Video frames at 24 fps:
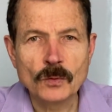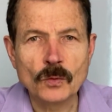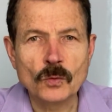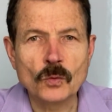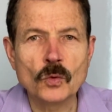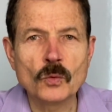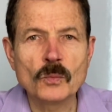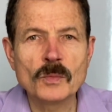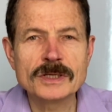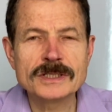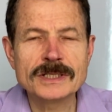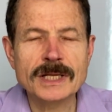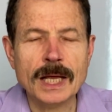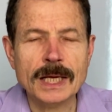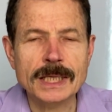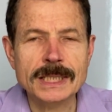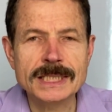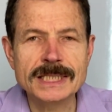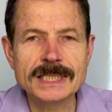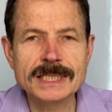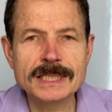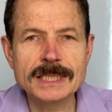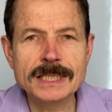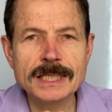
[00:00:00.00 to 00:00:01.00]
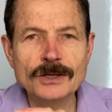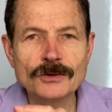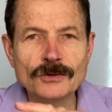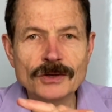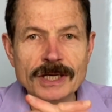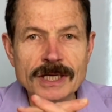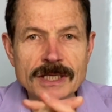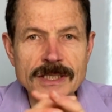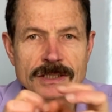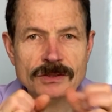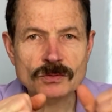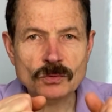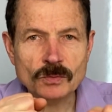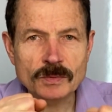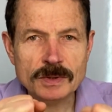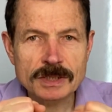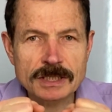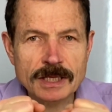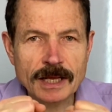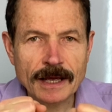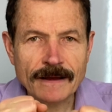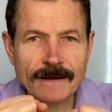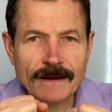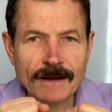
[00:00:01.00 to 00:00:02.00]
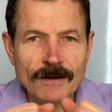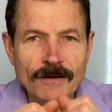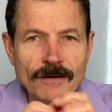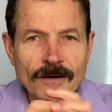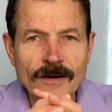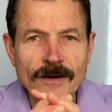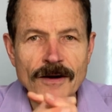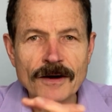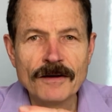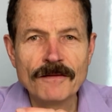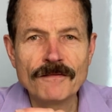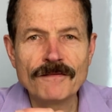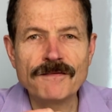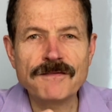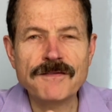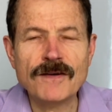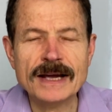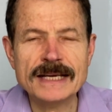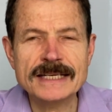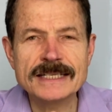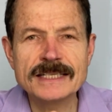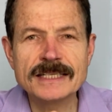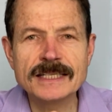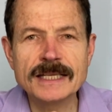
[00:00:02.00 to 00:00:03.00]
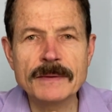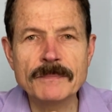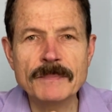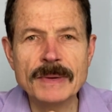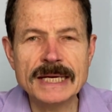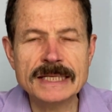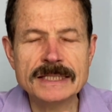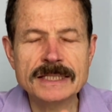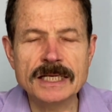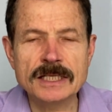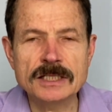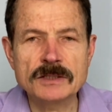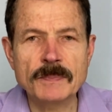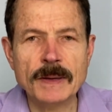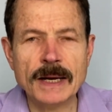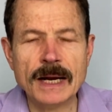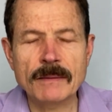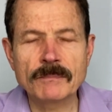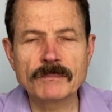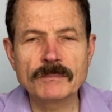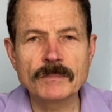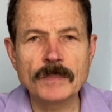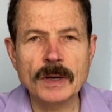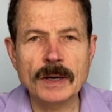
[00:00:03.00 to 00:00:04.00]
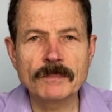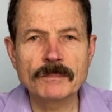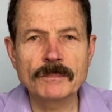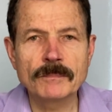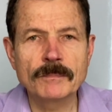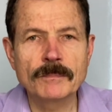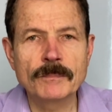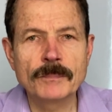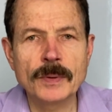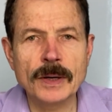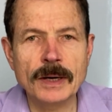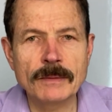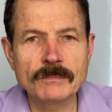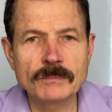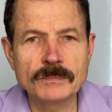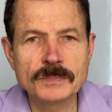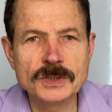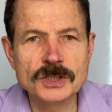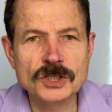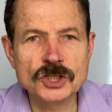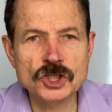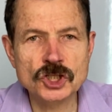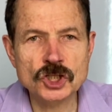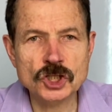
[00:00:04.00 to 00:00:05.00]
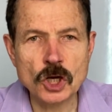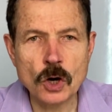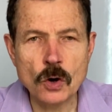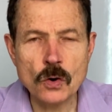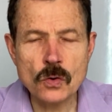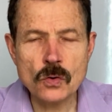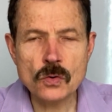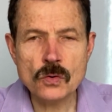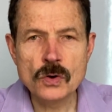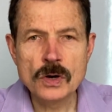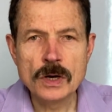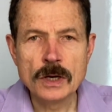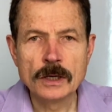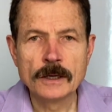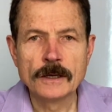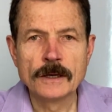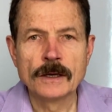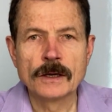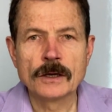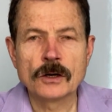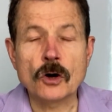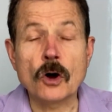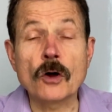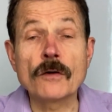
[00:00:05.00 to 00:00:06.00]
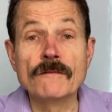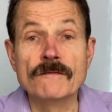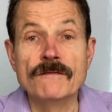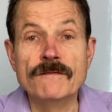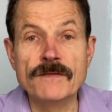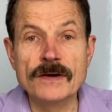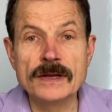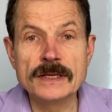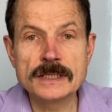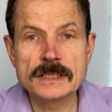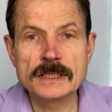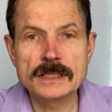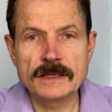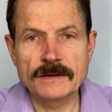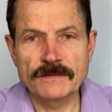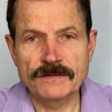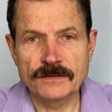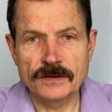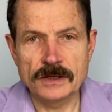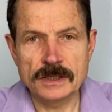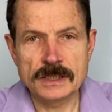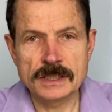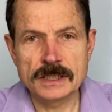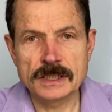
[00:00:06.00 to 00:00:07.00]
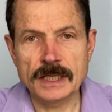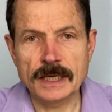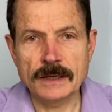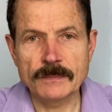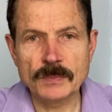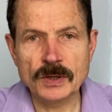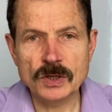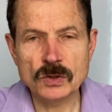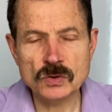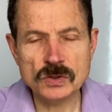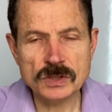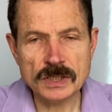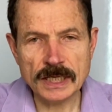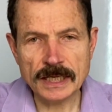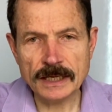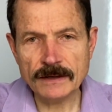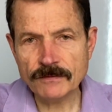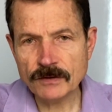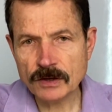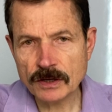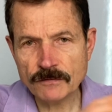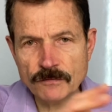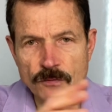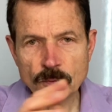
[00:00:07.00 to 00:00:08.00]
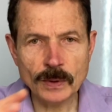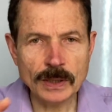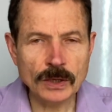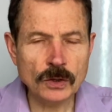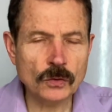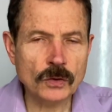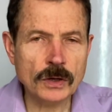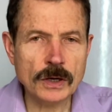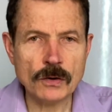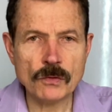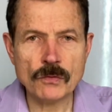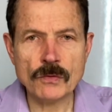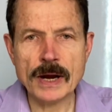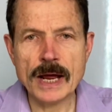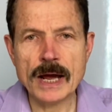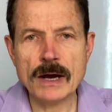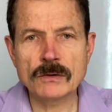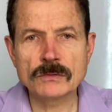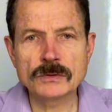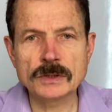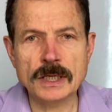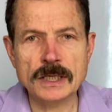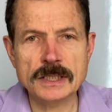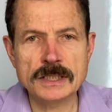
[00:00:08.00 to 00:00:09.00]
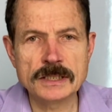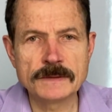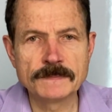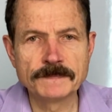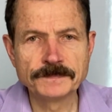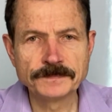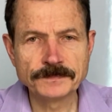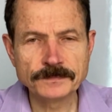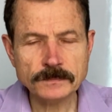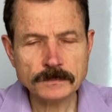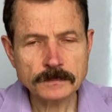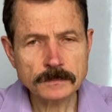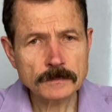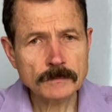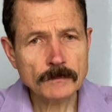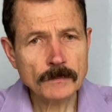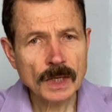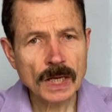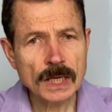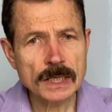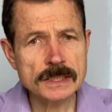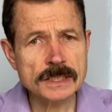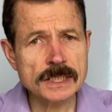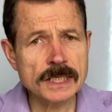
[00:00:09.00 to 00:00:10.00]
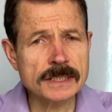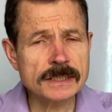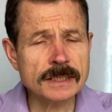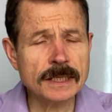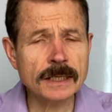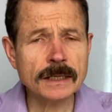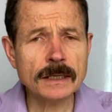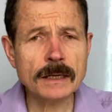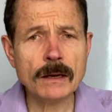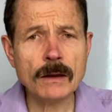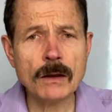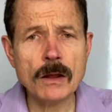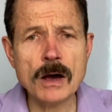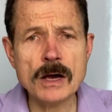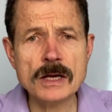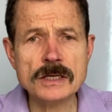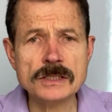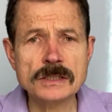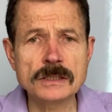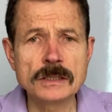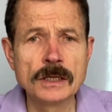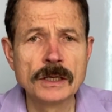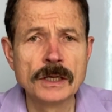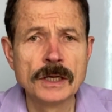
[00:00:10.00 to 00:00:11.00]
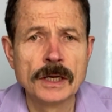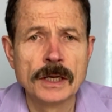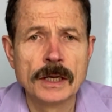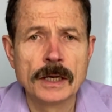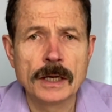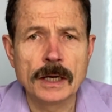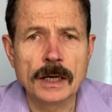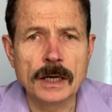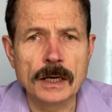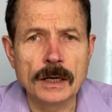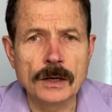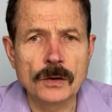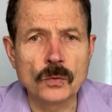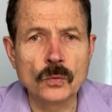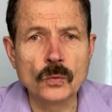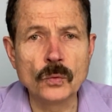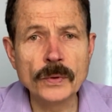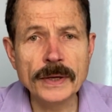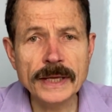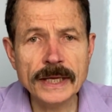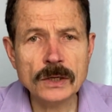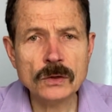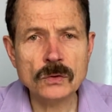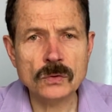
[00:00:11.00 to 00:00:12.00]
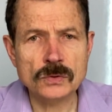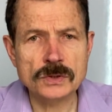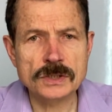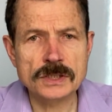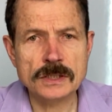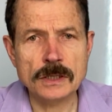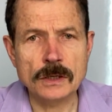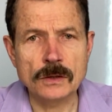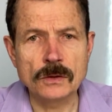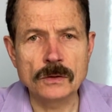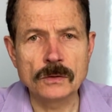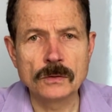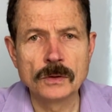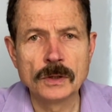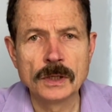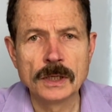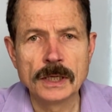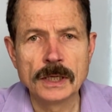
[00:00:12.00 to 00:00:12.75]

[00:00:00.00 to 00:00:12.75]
almost like serious, almost like feisty message, but I'm so convinced of this thing, because even if we look around us, just in the last week or so,